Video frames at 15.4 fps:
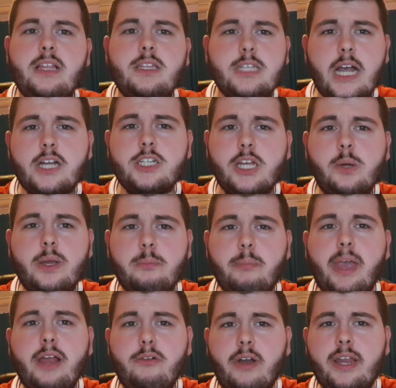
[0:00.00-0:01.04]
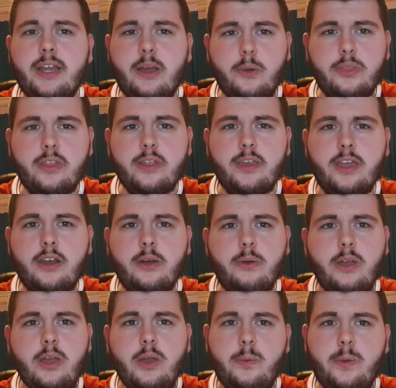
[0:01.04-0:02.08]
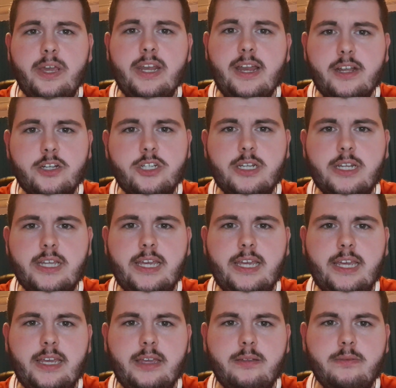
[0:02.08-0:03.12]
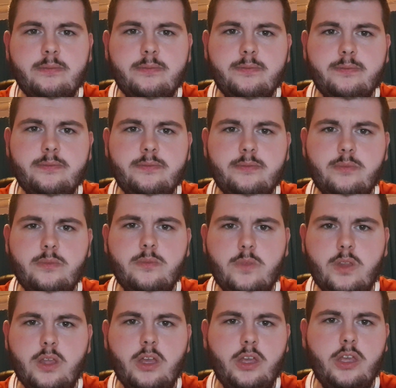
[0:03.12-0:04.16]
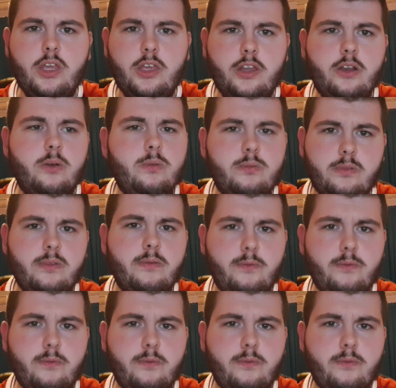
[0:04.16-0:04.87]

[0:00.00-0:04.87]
actually quite big right now that, you know, we can actually, you know,